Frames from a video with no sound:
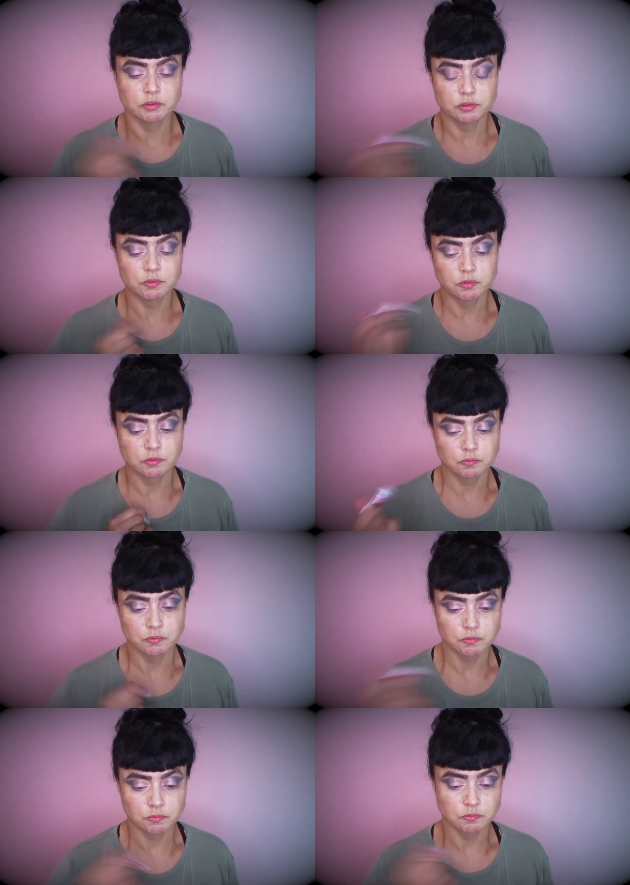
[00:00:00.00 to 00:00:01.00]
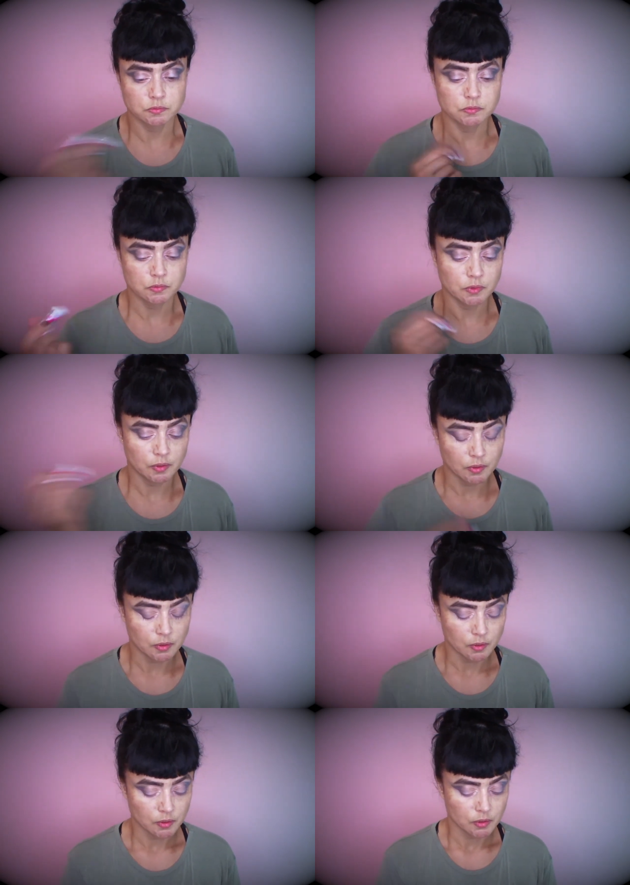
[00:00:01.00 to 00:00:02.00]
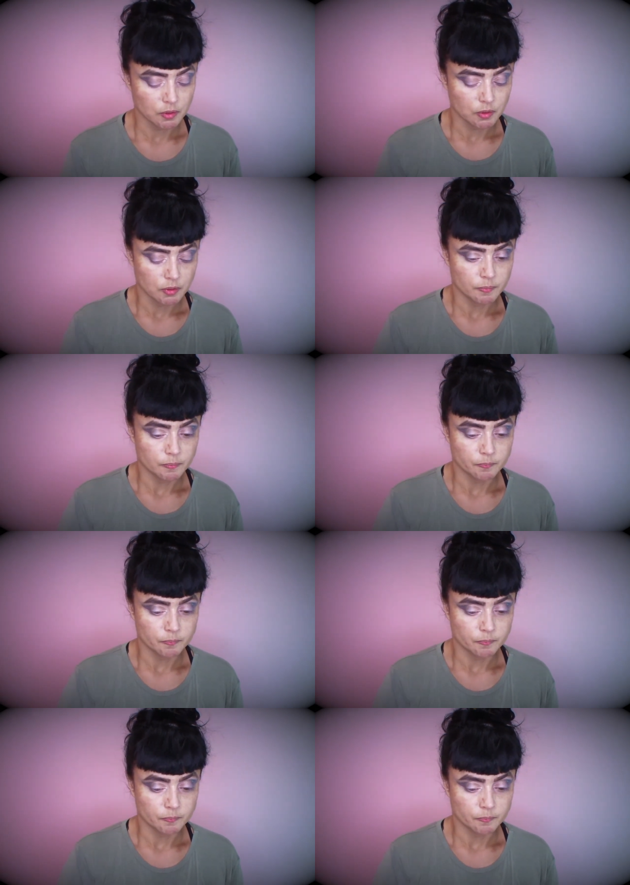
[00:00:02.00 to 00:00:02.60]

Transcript: Nothing is said.